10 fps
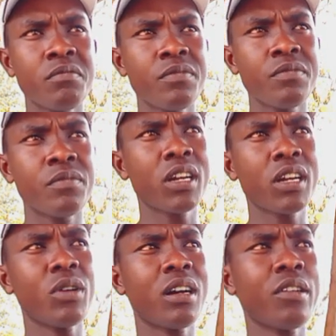Okay, we
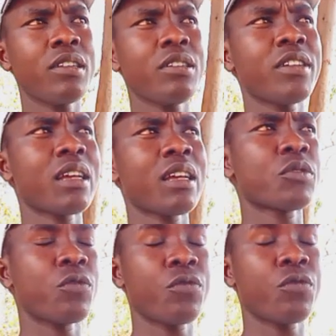have different types of
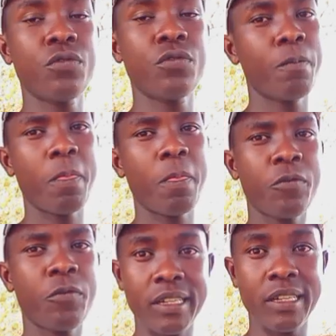
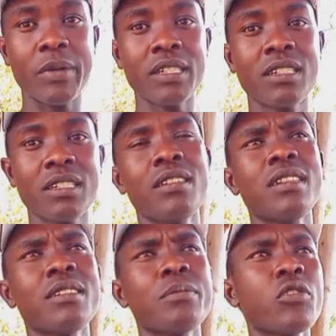feeds, but that
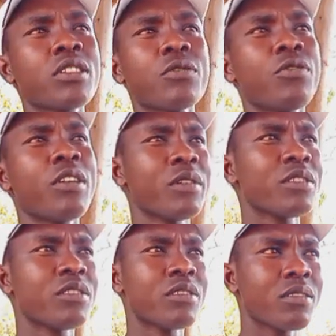most farmers
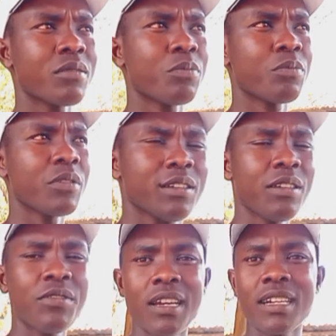give the
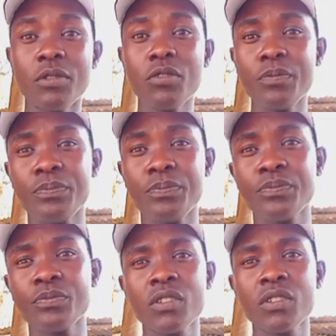animal.
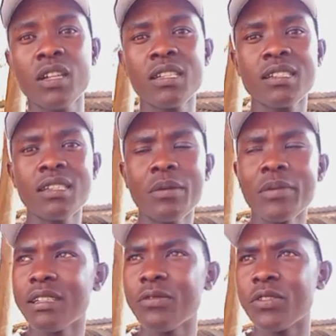Some they
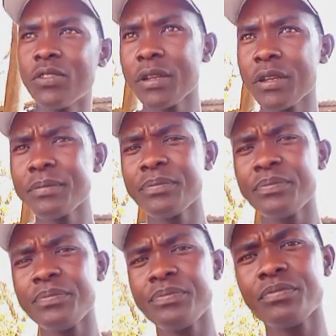give napier.
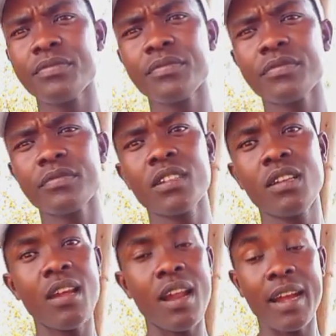
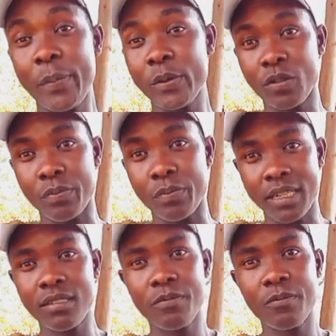Napier is not bad,
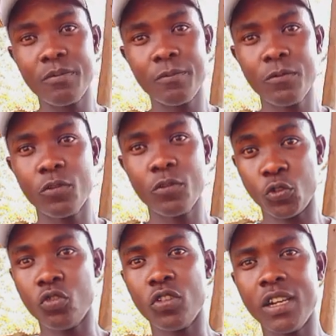for
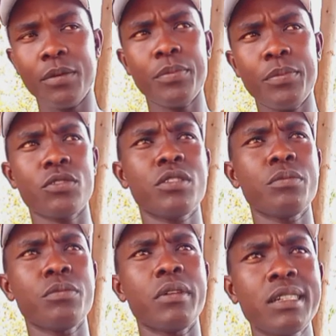sure. Napier is not bad.